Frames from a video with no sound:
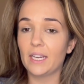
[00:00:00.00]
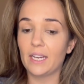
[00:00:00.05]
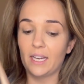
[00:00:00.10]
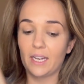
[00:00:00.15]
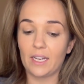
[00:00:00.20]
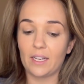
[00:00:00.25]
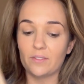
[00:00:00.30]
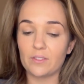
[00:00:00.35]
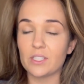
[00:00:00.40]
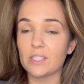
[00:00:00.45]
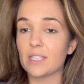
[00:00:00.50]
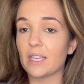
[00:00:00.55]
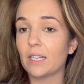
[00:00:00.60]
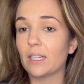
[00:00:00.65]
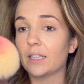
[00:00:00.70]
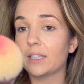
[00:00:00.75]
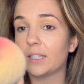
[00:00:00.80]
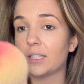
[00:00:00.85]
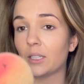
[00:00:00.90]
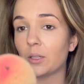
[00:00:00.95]
and I've just
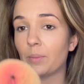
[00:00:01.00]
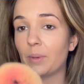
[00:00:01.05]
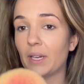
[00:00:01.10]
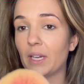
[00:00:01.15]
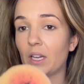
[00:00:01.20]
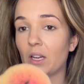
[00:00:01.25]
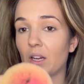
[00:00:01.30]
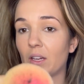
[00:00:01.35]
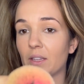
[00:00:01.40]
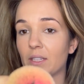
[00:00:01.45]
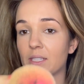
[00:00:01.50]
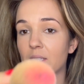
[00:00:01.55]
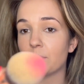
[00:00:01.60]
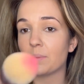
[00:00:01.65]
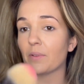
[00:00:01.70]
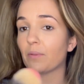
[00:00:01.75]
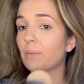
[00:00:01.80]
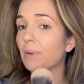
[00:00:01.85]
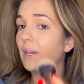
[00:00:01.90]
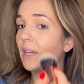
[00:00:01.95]
got a little bit on the tip
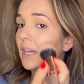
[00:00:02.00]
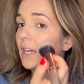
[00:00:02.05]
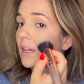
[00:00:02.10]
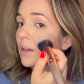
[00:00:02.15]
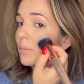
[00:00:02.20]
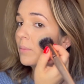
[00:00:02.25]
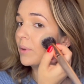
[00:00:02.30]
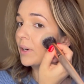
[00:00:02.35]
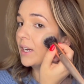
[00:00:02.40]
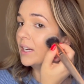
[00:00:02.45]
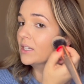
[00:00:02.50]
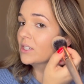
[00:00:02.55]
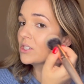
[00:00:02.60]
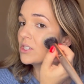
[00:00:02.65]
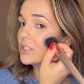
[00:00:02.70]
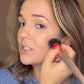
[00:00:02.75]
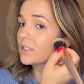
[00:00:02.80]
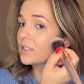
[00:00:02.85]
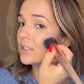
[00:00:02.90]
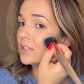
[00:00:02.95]
of my
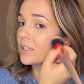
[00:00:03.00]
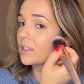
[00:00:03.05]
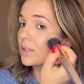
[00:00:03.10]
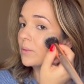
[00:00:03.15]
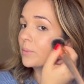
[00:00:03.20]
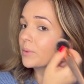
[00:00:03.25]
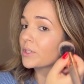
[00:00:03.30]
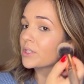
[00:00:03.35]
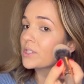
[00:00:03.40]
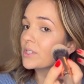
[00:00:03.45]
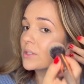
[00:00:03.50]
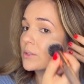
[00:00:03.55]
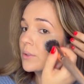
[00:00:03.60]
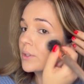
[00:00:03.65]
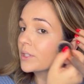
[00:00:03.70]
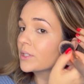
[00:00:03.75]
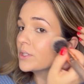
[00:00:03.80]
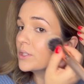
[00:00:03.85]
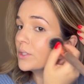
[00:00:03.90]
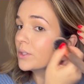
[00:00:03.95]
brush, and we're just
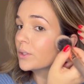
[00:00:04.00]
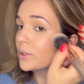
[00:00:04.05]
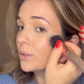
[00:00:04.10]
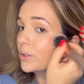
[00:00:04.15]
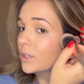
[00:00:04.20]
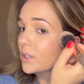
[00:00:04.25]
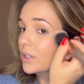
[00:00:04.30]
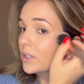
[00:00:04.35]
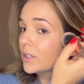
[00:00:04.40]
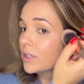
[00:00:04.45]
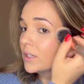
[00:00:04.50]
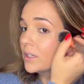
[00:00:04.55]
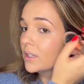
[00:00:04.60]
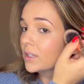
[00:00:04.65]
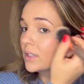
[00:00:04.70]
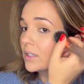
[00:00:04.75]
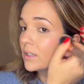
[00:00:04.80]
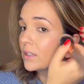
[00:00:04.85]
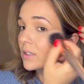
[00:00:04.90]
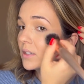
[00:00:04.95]
going to
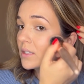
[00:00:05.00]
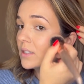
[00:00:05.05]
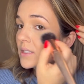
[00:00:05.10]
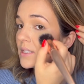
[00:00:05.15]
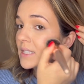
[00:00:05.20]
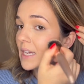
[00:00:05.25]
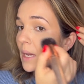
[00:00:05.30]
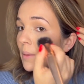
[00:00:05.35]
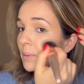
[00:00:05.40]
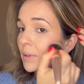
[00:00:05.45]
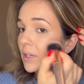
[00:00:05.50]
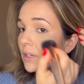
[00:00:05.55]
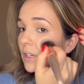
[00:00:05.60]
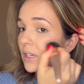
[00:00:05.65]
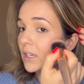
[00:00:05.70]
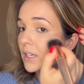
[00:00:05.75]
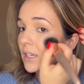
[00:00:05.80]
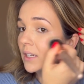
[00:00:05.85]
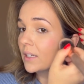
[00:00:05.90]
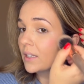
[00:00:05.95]
tap it
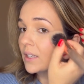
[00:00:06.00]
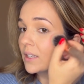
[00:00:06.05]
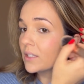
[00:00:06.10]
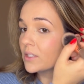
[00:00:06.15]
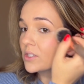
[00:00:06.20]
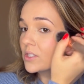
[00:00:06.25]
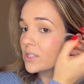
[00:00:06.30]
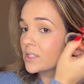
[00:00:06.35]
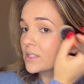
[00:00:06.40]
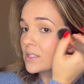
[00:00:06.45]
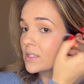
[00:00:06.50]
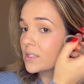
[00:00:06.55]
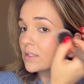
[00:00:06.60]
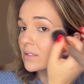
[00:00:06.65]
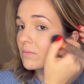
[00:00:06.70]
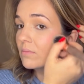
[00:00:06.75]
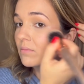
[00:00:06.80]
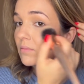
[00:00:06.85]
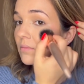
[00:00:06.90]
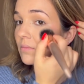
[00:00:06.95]
on and just
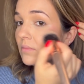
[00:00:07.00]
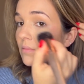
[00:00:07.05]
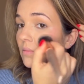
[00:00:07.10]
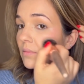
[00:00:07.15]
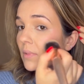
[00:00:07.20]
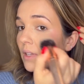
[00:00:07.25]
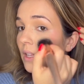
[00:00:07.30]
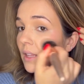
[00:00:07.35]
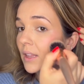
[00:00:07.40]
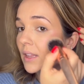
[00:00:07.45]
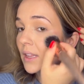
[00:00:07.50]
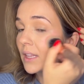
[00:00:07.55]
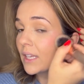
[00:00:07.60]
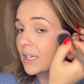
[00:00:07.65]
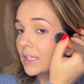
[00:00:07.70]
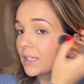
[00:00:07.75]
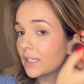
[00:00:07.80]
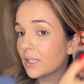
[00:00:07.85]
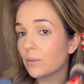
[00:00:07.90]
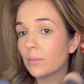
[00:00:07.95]

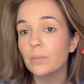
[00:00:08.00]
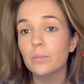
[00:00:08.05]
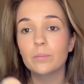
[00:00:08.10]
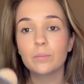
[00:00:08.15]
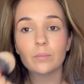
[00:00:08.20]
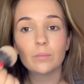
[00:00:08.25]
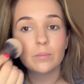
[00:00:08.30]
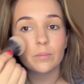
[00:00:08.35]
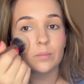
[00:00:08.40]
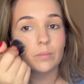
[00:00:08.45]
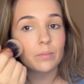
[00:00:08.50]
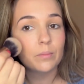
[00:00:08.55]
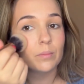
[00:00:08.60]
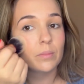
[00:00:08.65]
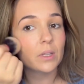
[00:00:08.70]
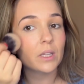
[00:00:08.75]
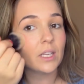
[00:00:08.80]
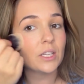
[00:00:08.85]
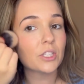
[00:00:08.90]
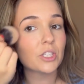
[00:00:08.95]
lightly
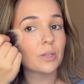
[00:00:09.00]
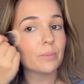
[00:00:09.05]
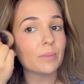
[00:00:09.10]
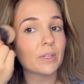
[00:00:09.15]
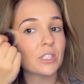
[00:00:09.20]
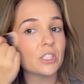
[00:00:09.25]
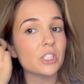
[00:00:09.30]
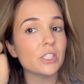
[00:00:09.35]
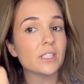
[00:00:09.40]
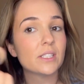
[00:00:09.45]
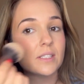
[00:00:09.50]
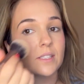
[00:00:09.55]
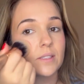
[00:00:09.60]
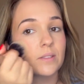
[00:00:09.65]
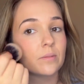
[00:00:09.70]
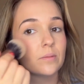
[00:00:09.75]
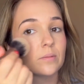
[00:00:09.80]
blush up my cheeks.